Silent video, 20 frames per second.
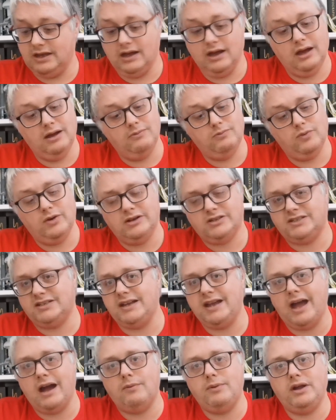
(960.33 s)
we'll see
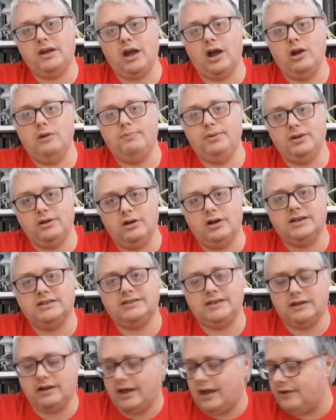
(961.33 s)
how we go. But like I
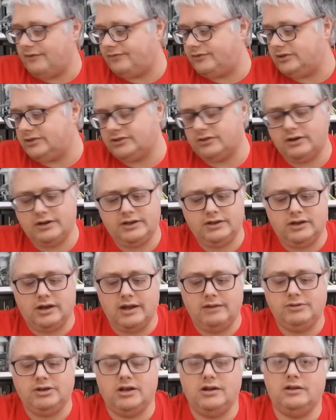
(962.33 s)
said, I have decided
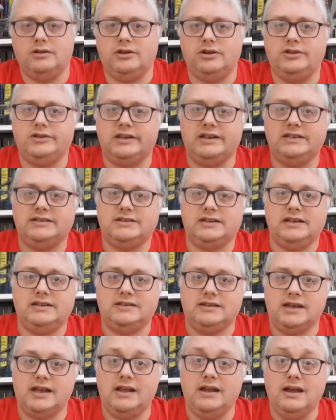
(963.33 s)
I'm going to do
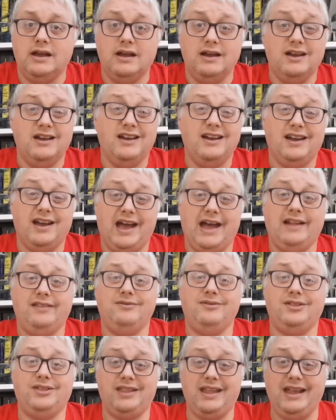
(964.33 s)
DCC.
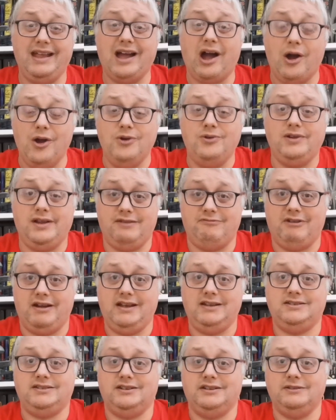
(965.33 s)
And the only
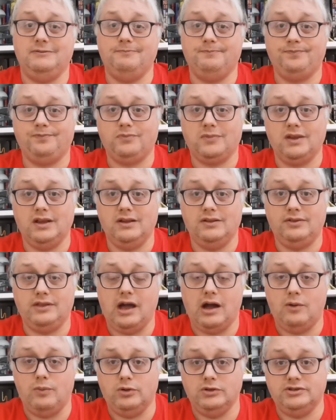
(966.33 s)
reason
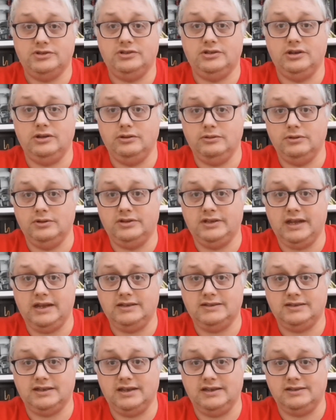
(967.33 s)
that I want to do
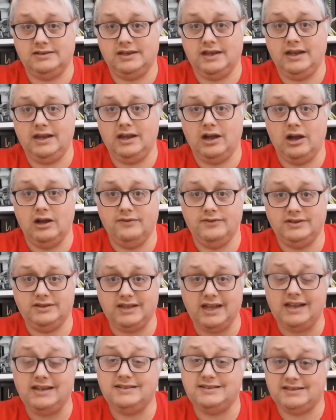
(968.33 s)
DCC over
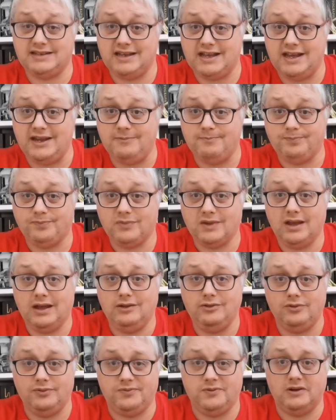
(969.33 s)
DC,
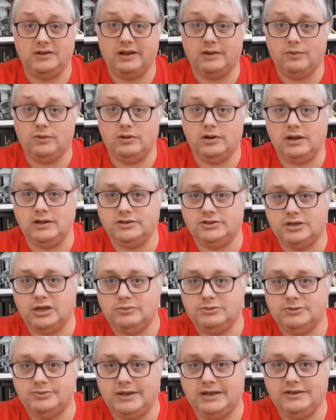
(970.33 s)
and you'll find out what those
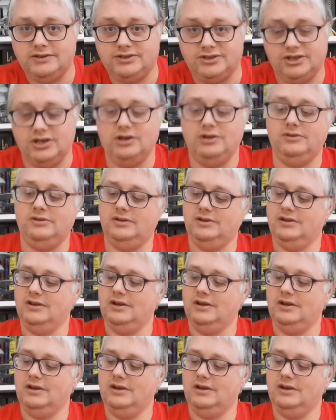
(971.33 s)
terms mean soon,